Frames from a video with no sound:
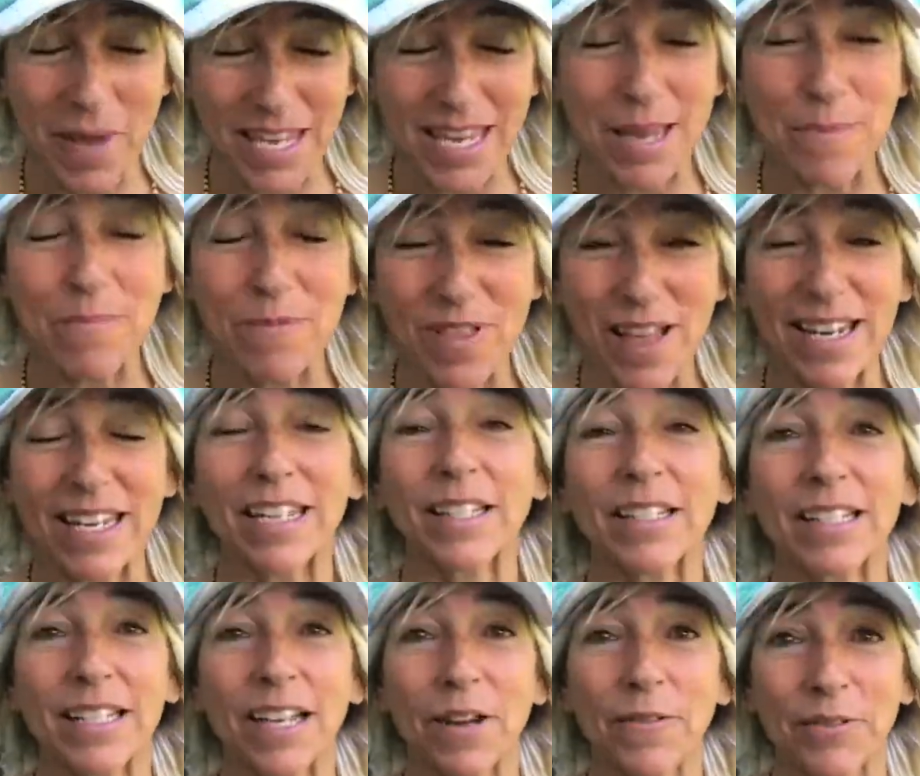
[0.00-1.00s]
plenty
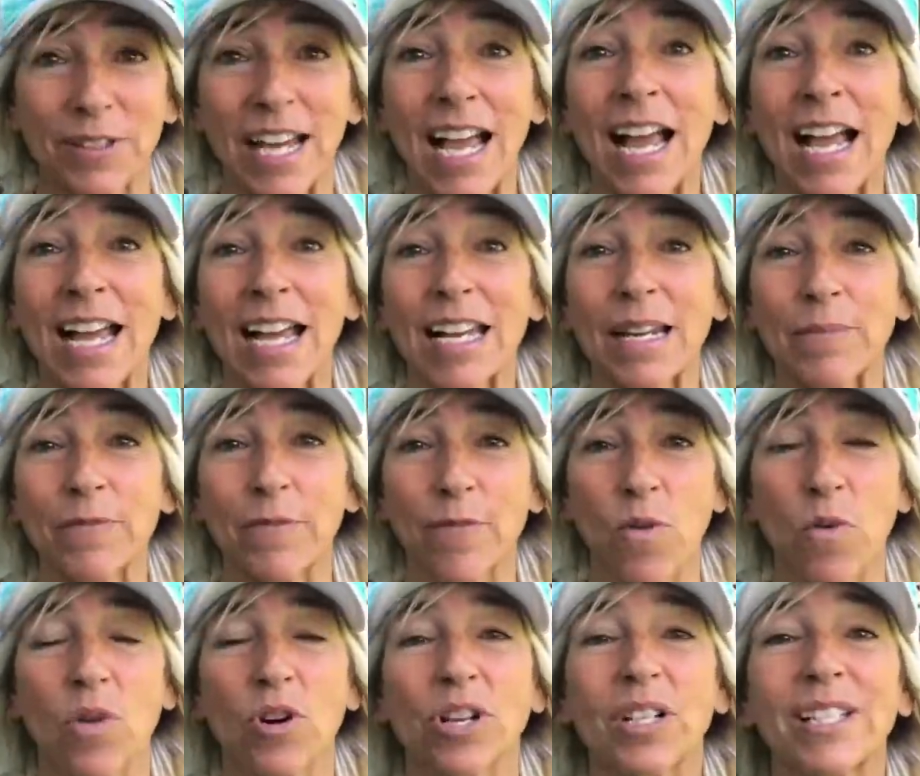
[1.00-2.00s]
of time
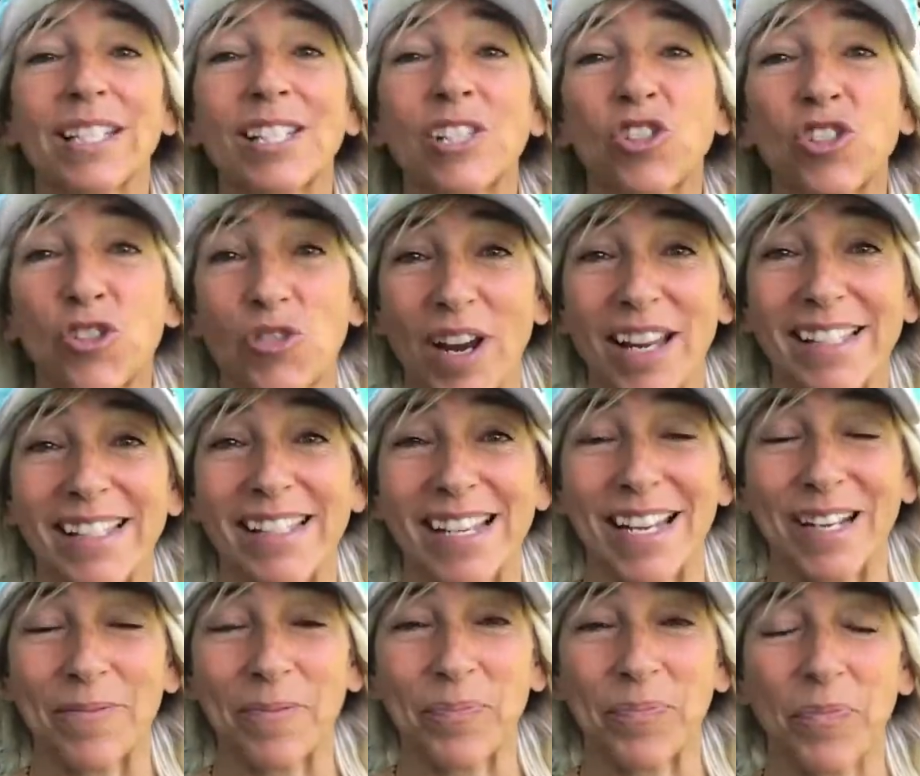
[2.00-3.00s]
for distressing.
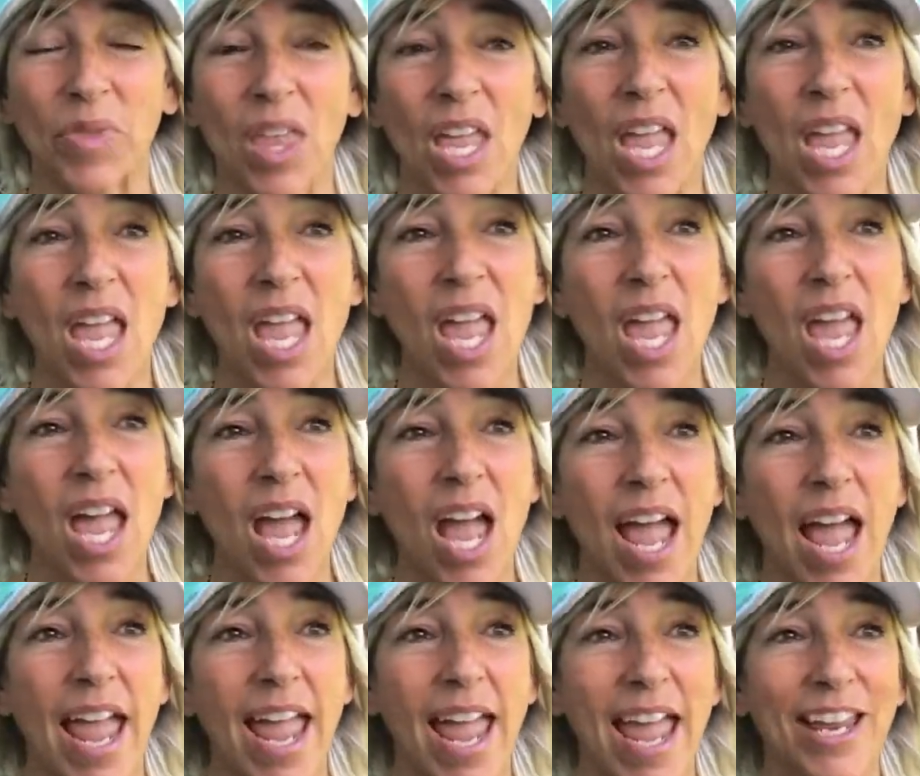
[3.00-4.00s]

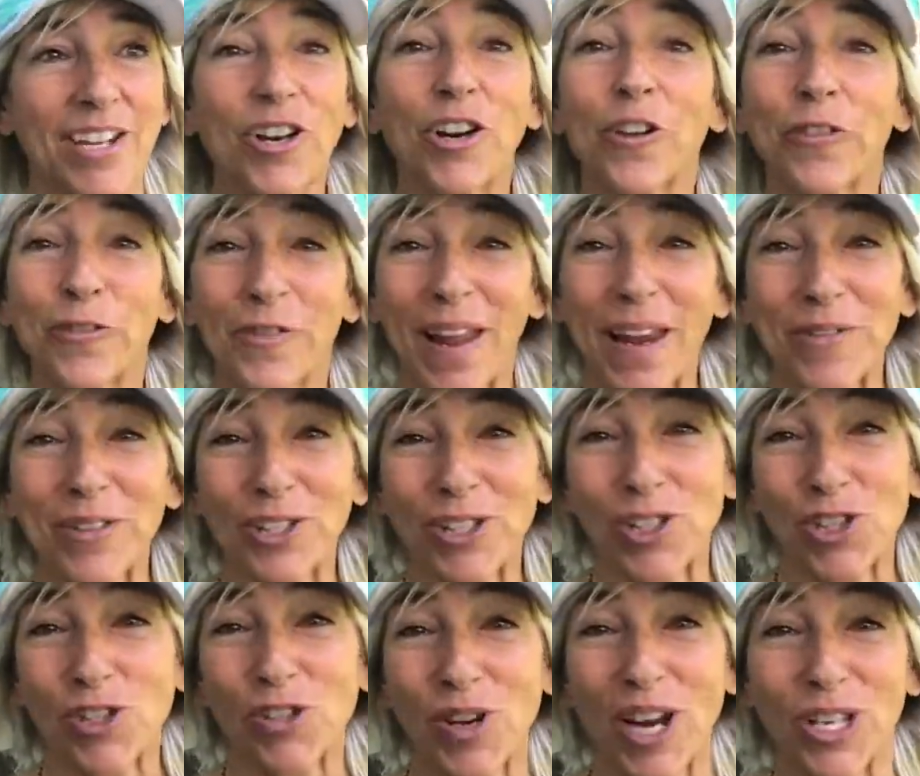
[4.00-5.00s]
And her favorite
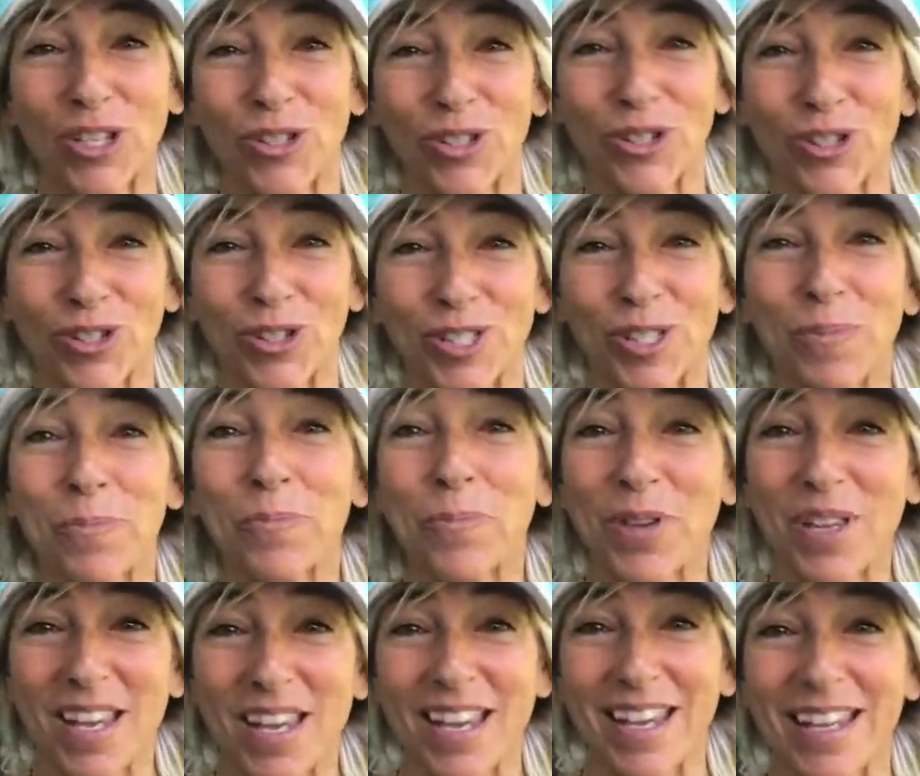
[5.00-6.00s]
distressors
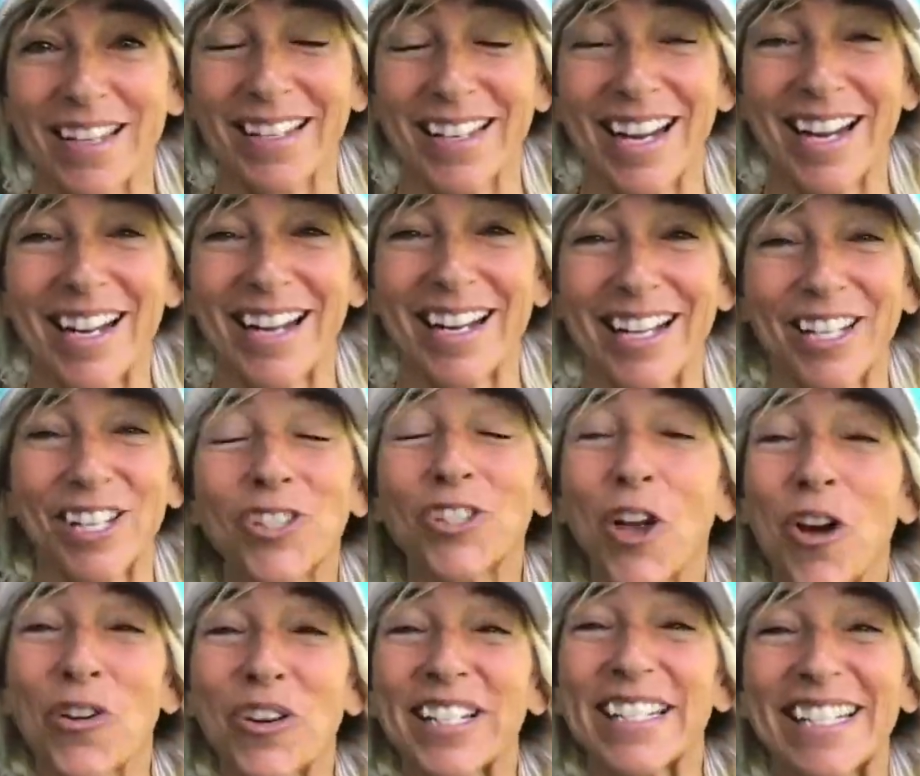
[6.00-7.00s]
being
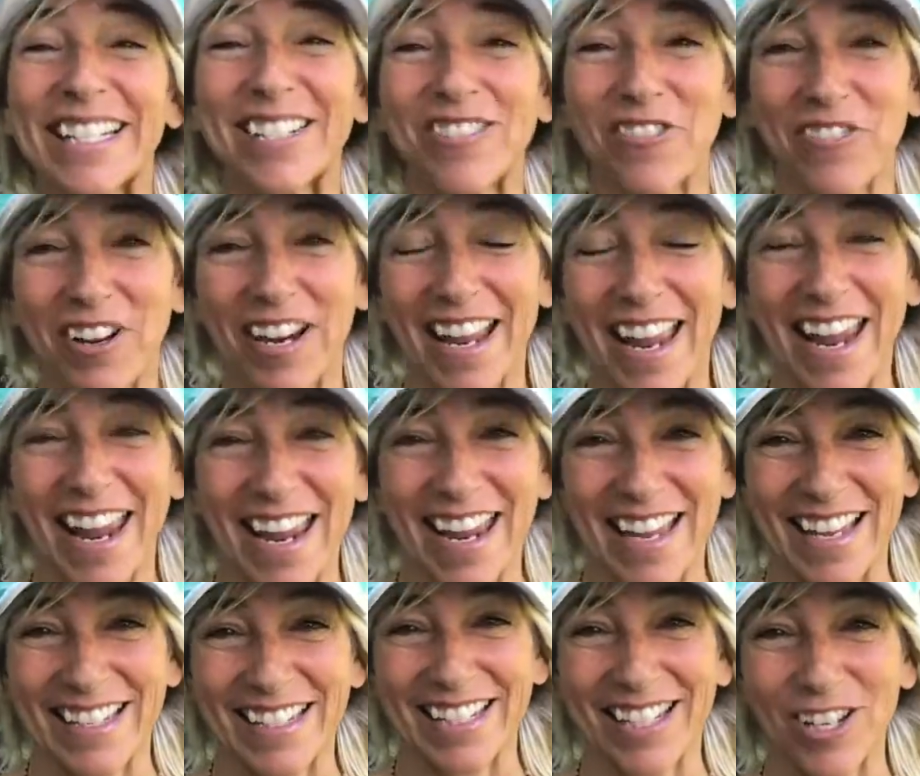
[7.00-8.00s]
yoga nidra
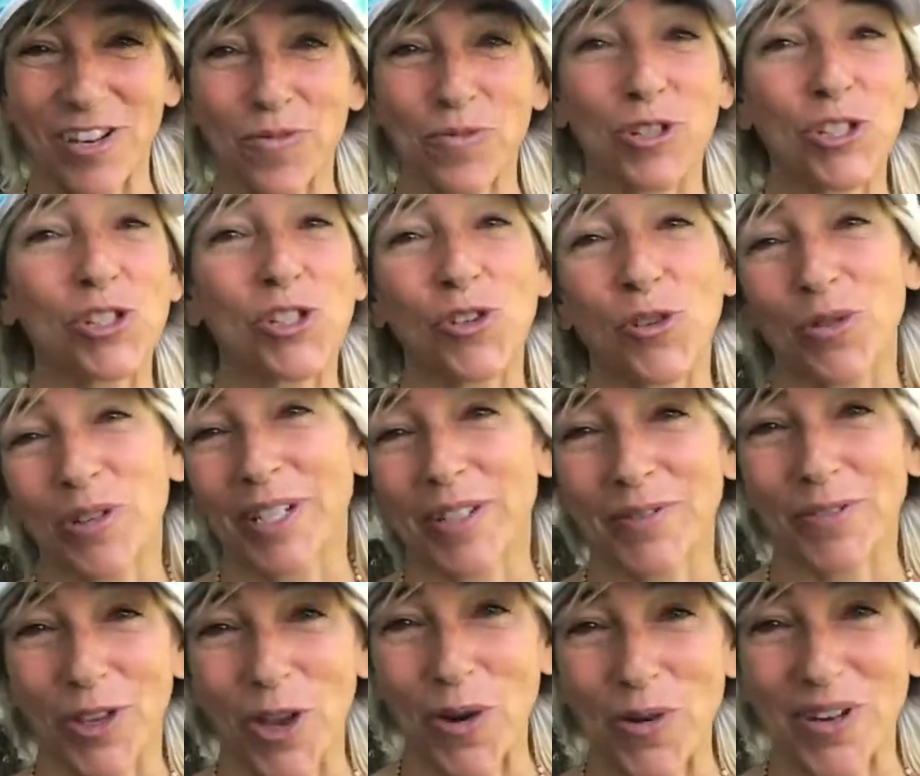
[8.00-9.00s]
and restorative
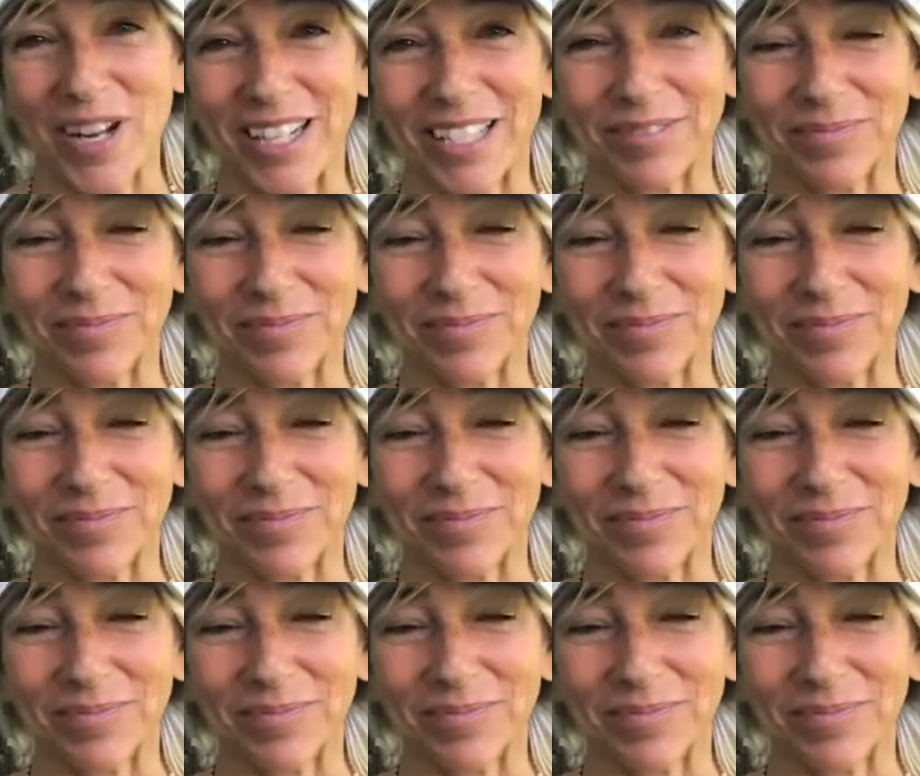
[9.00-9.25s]
yoga.